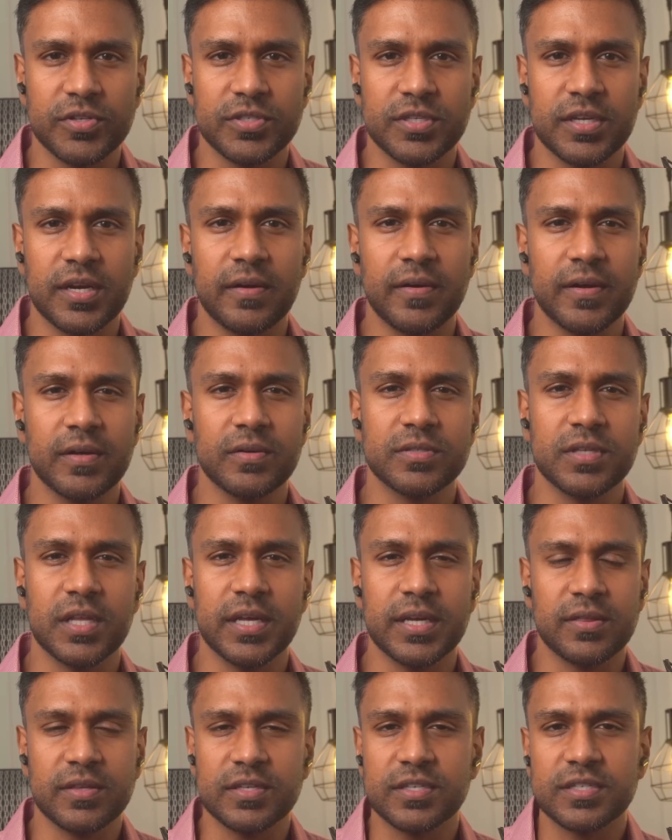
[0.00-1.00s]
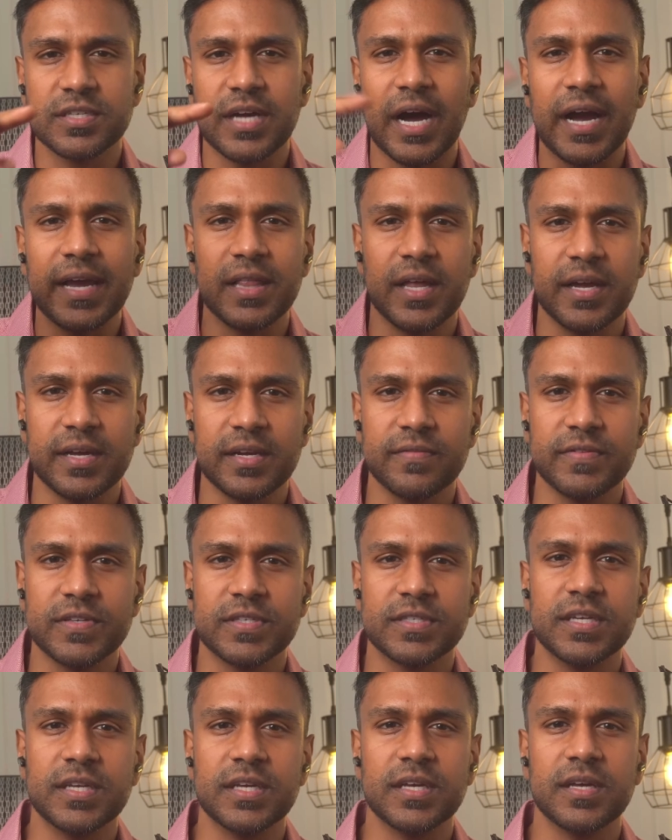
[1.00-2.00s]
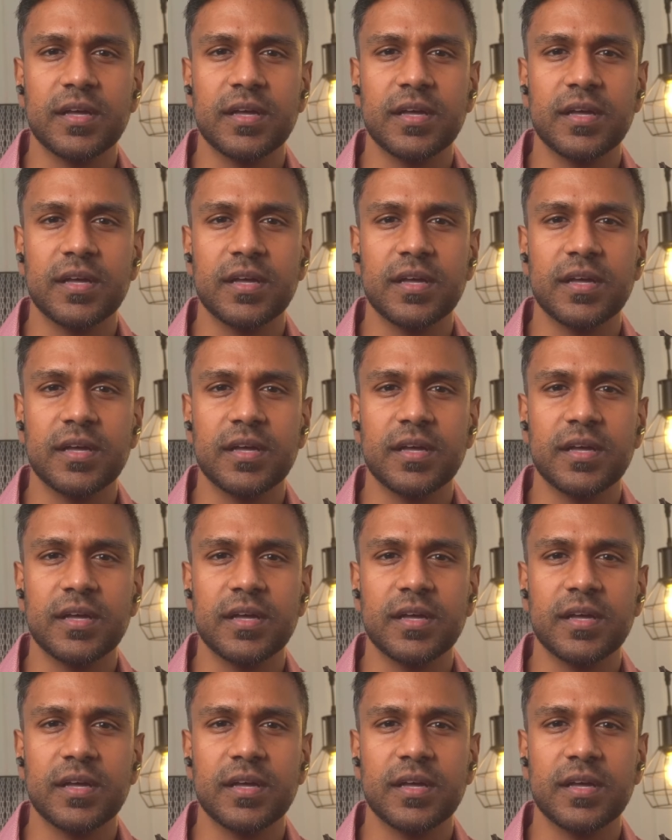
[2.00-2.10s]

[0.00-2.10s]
scenarios like the skyline of a city,